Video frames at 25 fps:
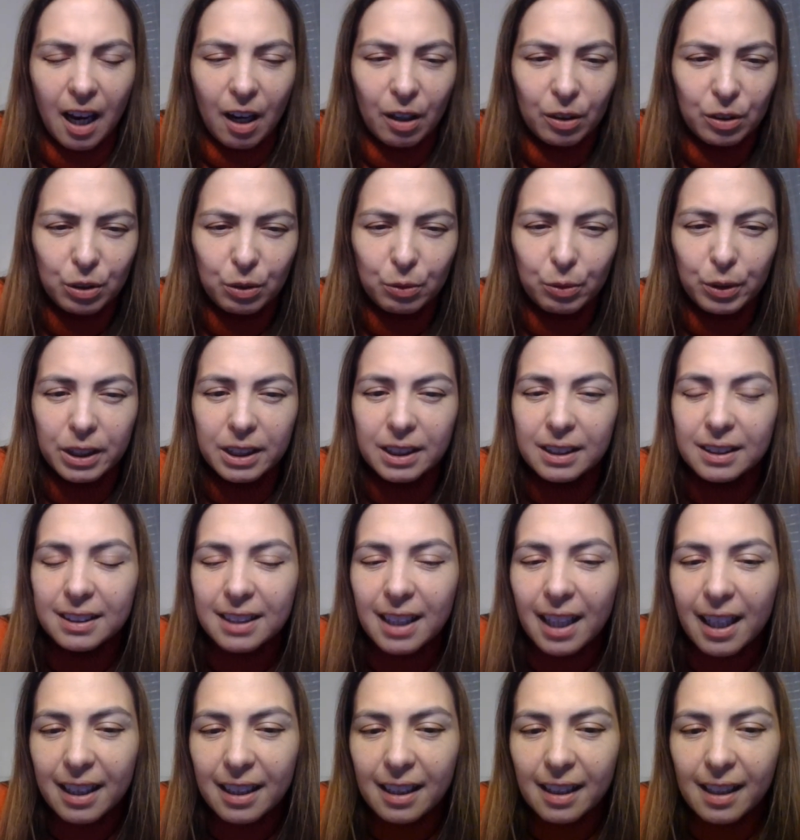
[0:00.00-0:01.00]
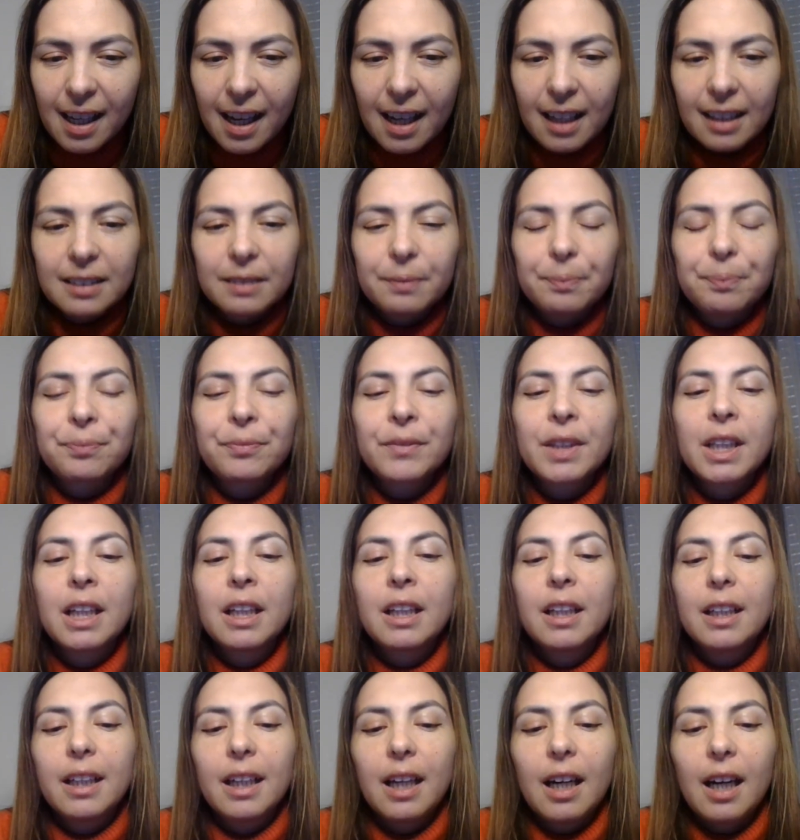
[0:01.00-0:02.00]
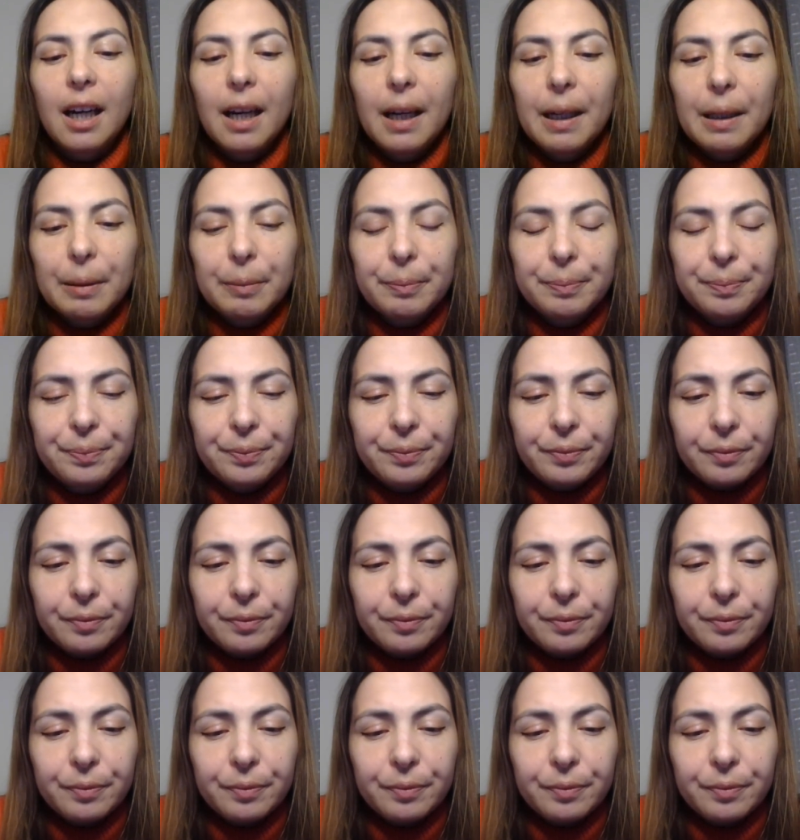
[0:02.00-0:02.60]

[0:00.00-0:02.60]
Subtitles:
How do we decide that? Let